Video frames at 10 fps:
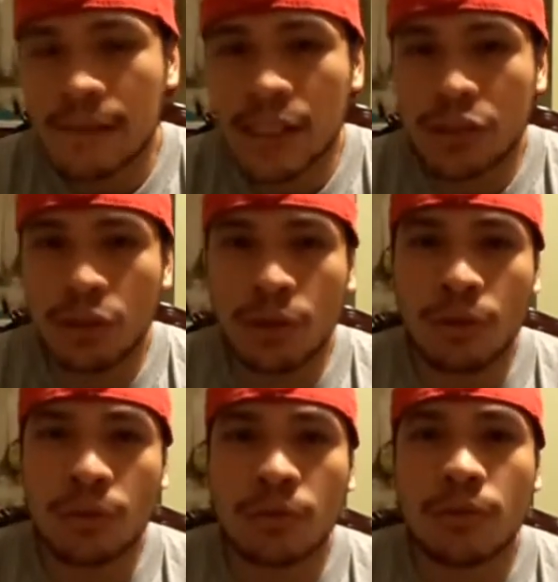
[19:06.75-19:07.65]

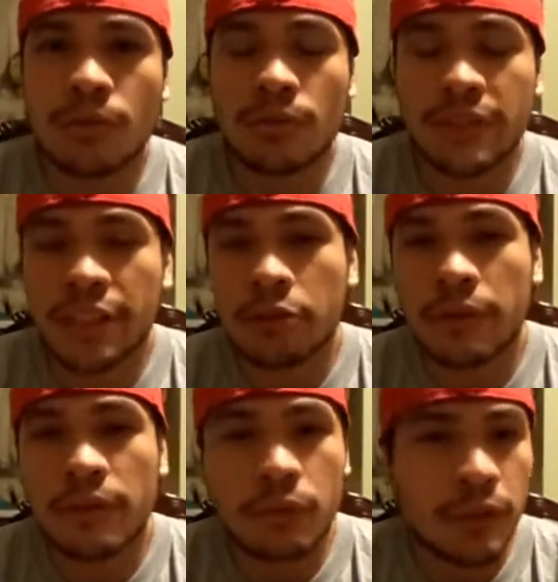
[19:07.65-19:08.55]
so the
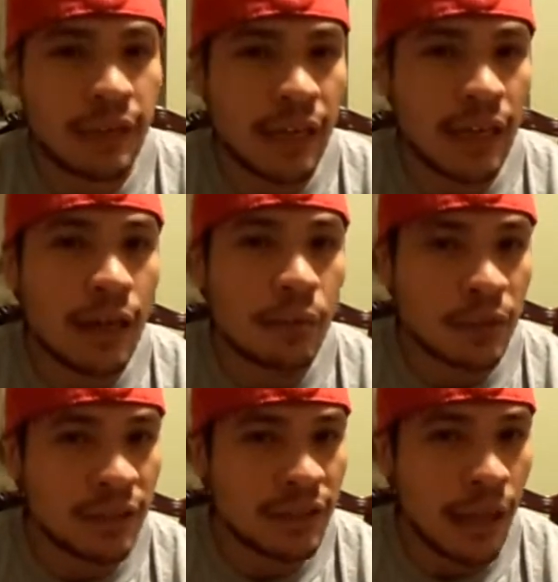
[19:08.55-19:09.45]
equivalent of working 8 hours
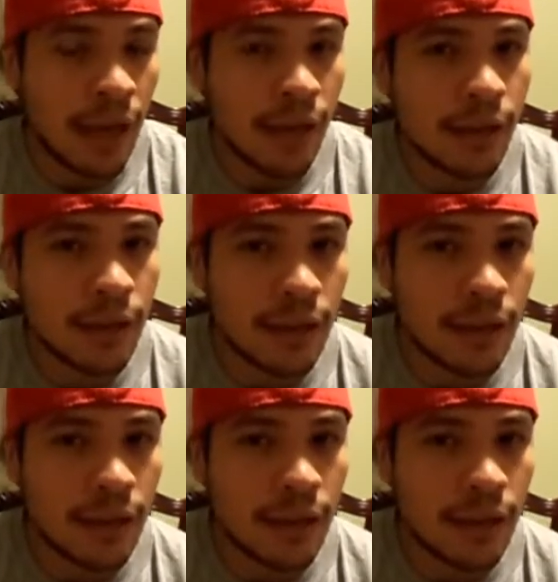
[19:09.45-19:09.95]
a day